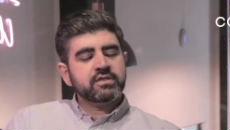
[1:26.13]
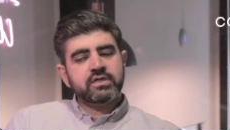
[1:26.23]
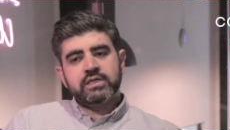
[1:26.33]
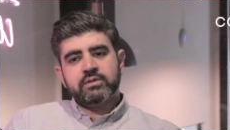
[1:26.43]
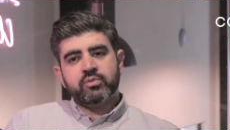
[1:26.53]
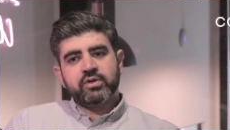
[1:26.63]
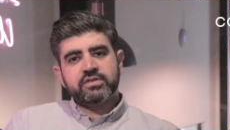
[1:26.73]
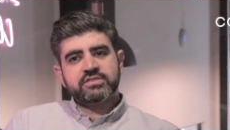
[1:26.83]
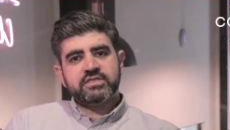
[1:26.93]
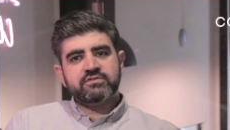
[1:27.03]
Um, we're
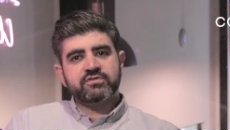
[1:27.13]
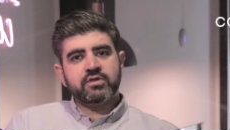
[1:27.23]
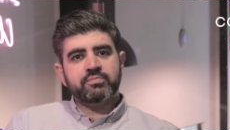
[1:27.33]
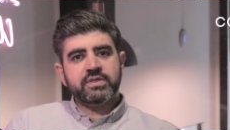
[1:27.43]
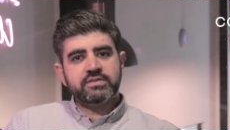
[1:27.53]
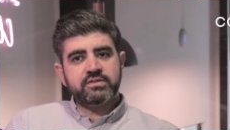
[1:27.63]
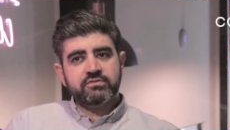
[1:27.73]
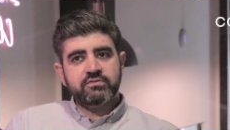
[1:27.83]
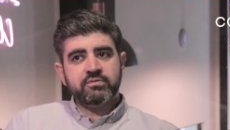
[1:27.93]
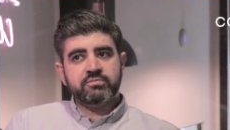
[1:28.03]
going to see for the bid,